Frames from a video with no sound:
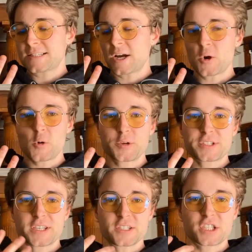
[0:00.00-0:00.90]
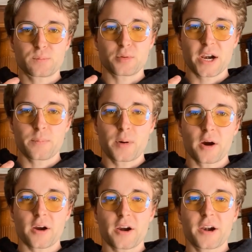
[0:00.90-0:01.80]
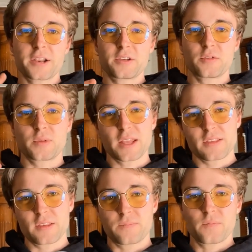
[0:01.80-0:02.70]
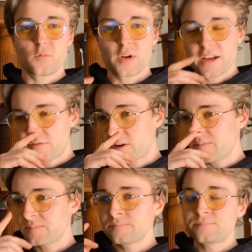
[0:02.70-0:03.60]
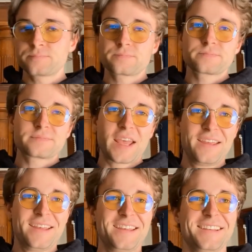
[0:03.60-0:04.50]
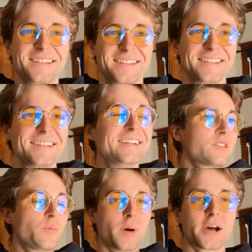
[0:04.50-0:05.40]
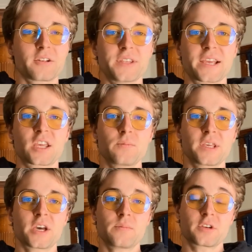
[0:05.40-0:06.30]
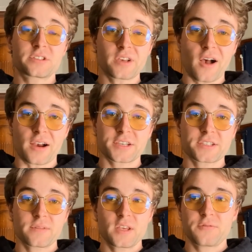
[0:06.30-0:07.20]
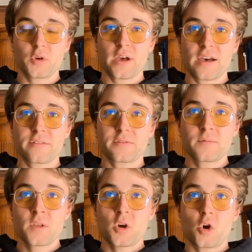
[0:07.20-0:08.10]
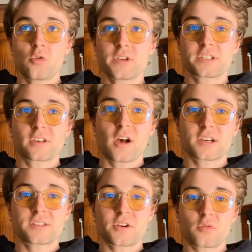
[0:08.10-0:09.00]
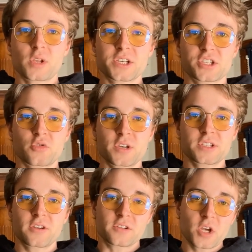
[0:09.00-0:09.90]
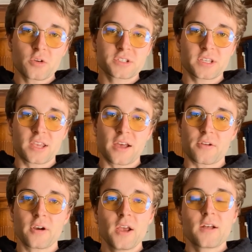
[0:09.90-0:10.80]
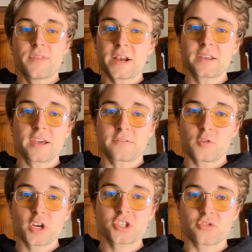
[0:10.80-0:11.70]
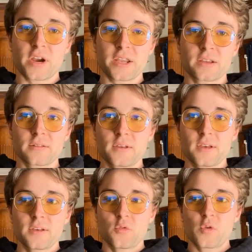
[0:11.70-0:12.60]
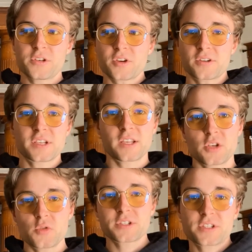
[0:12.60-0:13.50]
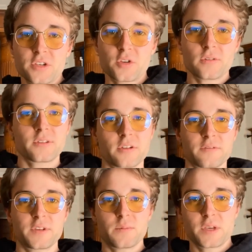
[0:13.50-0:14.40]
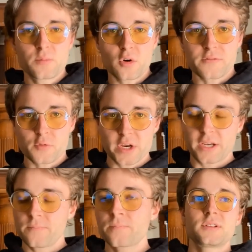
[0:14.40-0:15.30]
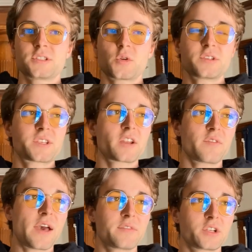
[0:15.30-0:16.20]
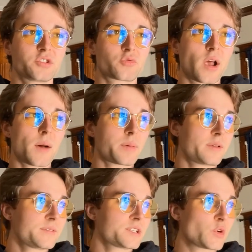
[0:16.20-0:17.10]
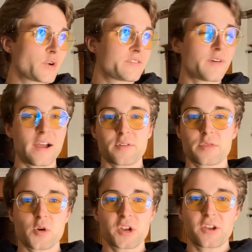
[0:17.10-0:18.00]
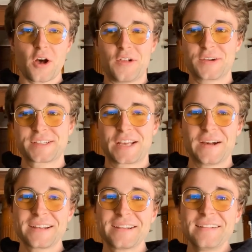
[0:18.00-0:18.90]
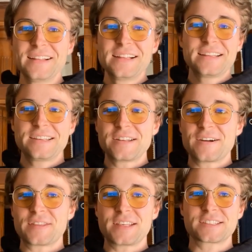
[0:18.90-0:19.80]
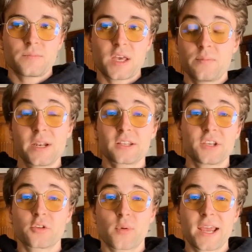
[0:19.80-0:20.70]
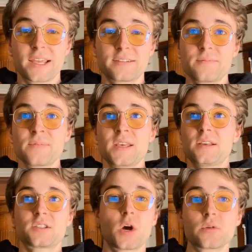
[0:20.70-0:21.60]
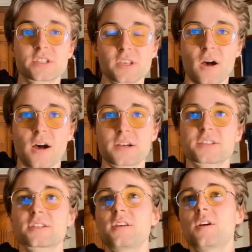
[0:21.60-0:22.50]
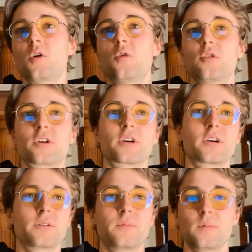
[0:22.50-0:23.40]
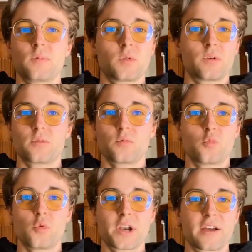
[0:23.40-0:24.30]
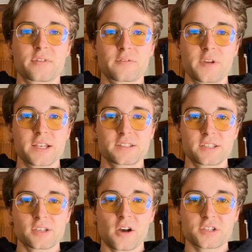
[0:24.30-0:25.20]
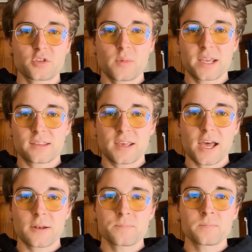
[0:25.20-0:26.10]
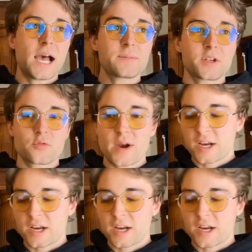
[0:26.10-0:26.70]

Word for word: toes can spread apart and you get whatever, the bottleneck can become your socks. If you have only socks that are really squeezing your toes together, that can get frustrating when you start to get used to your feet being more free. So instead of having to drop $25 or $30 on, you know, these admittedly great toe socks or whatever fancy socks you might get, I'm going to